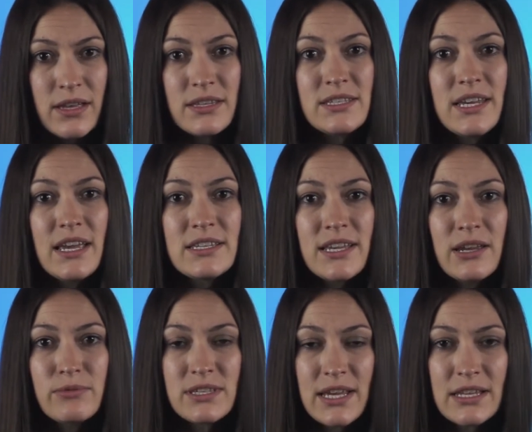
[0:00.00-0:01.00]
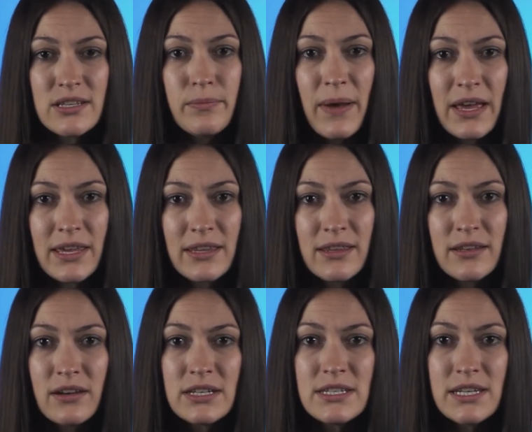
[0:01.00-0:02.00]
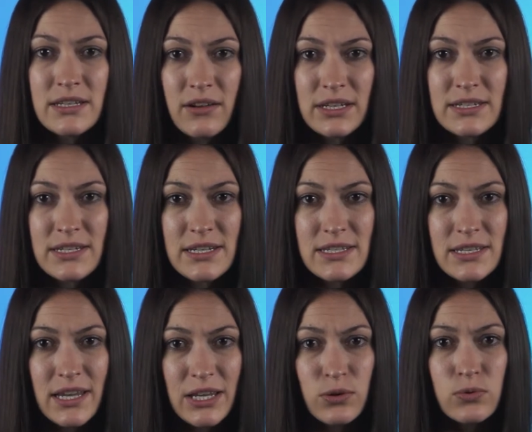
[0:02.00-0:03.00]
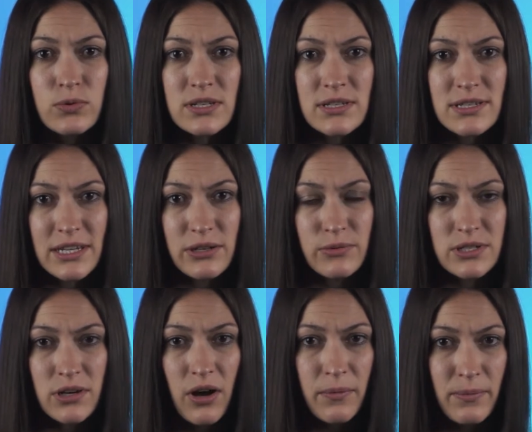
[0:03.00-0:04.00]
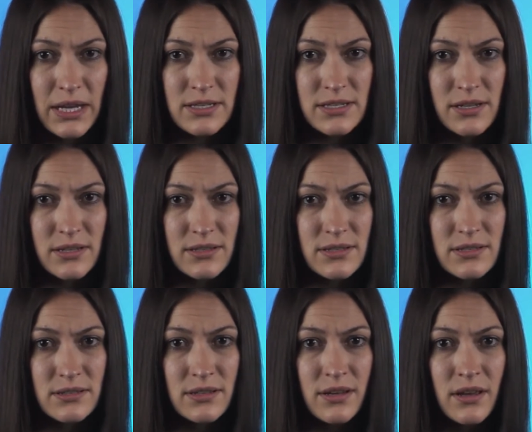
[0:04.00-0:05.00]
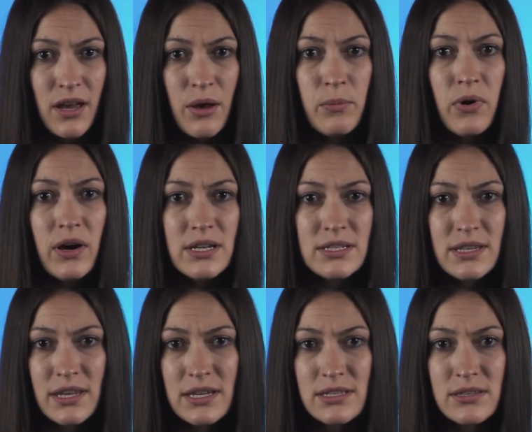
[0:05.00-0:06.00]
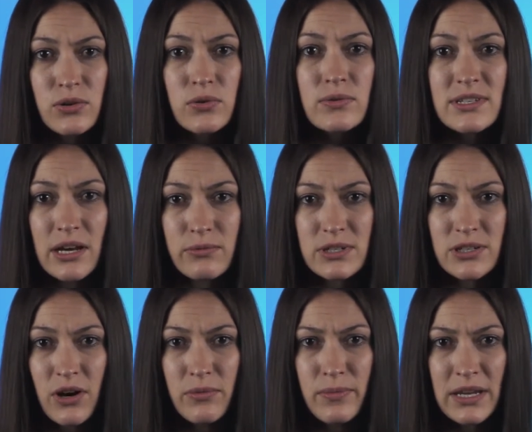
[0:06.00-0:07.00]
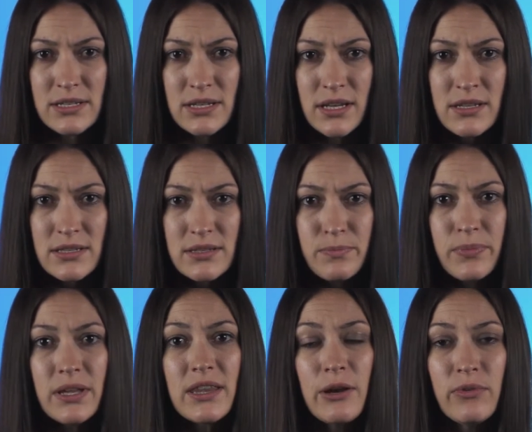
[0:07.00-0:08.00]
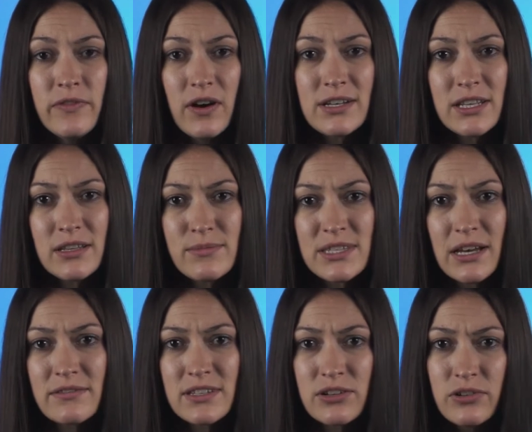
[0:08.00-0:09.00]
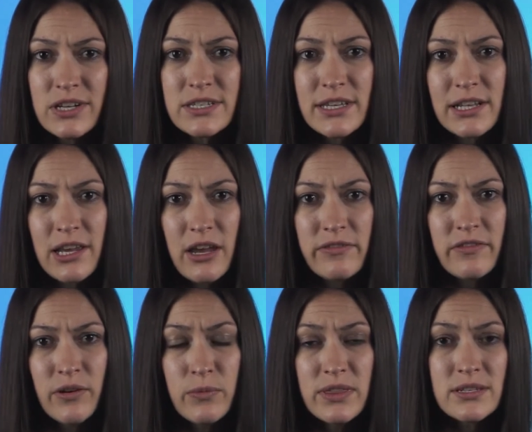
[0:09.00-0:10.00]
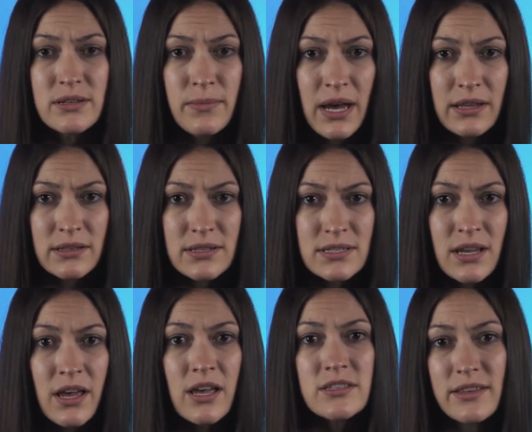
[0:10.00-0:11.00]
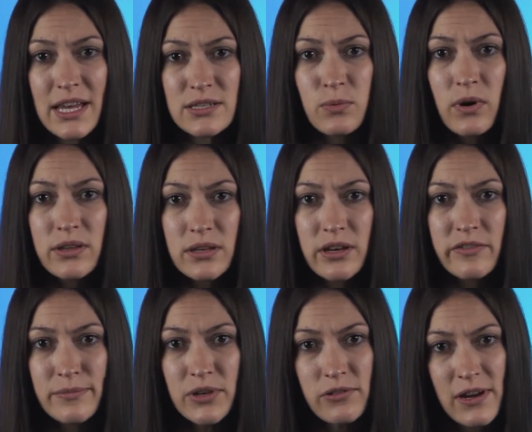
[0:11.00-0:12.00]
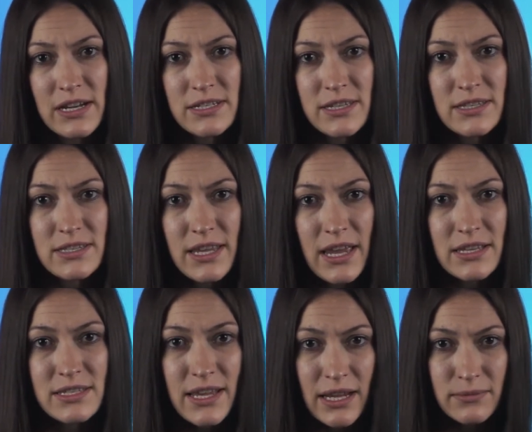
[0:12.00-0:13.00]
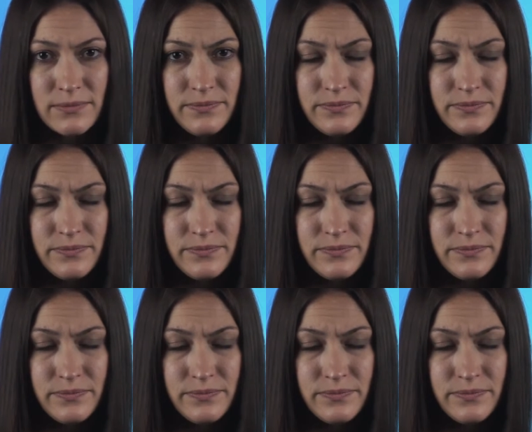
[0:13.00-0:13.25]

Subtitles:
The CSA was set up back in the 1990s in order to deal with child maintenance. Prior to this, the court dealt with child maintenance, but they were finding themselves increasingly overrun with the demands, so that's why the government created the CSA.